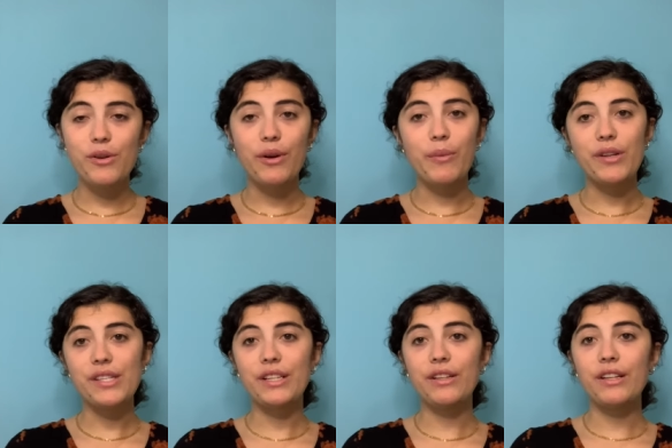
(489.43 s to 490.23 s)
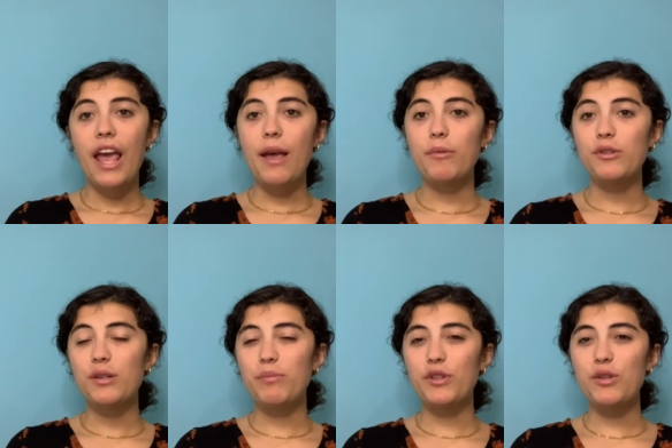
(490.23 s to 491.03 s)
he wasn't able to
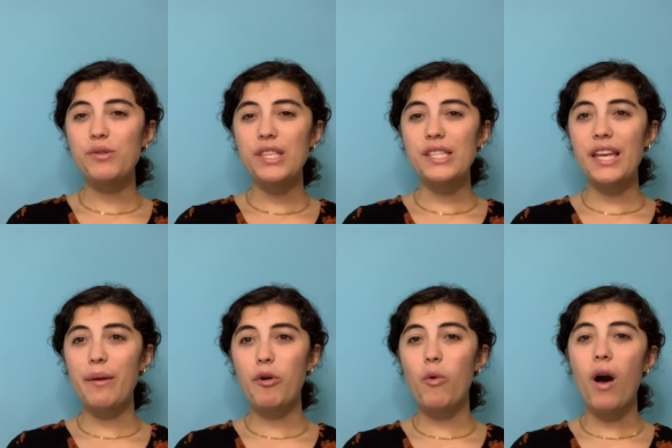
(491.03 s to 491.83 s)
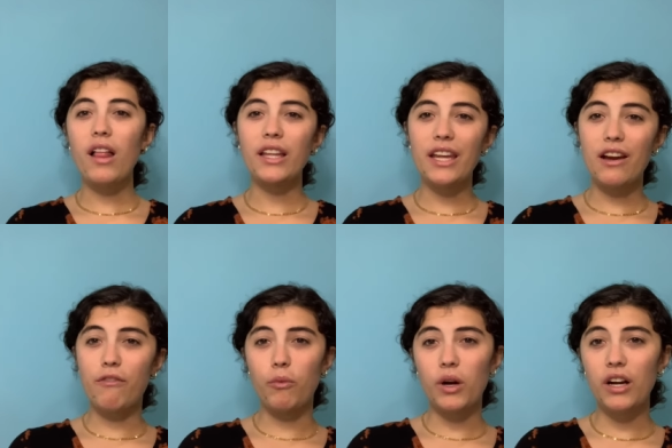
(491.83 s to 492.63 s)
produce the same quality
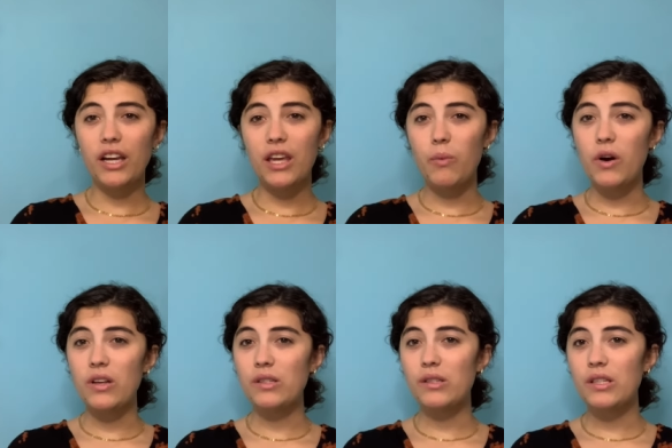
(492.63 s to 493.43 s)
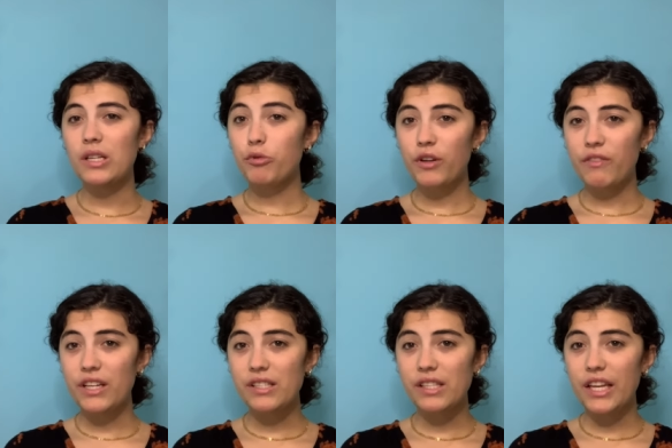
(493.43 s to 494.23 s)
of work he was
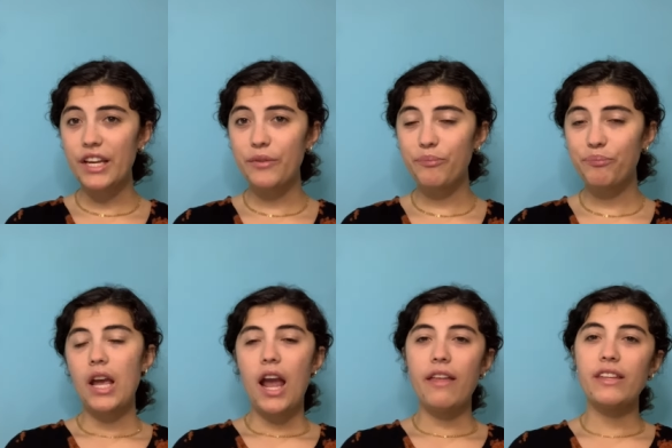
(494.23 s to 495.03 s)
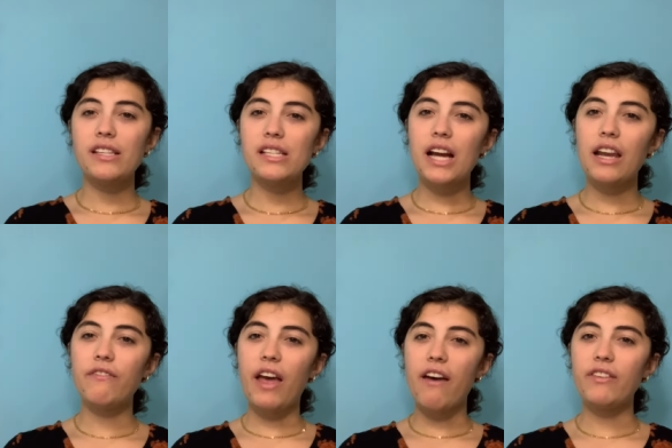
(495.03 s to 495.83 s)
previously. And this is kind of
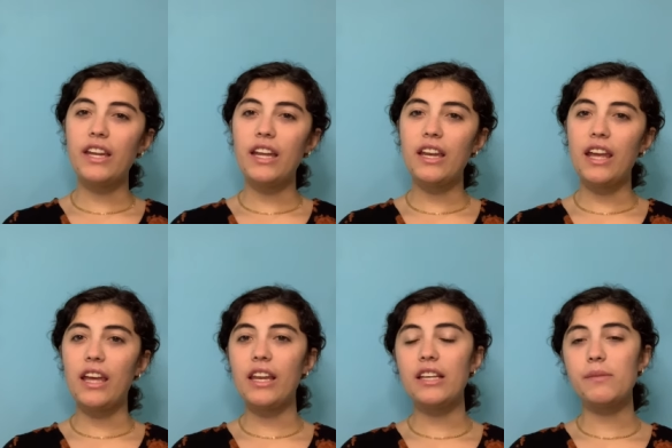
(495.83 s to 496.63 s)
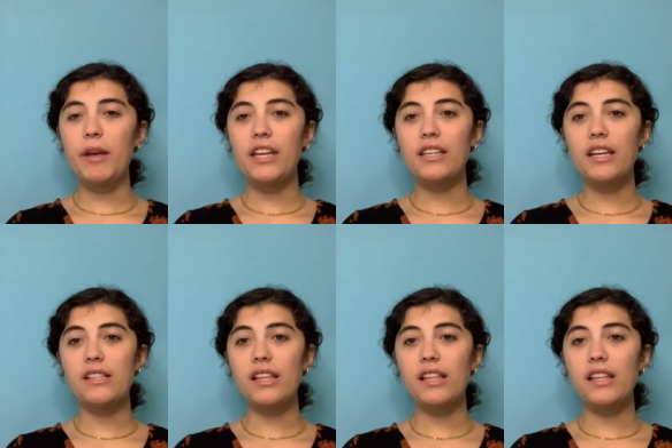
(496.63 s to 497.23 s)
evident in his paintings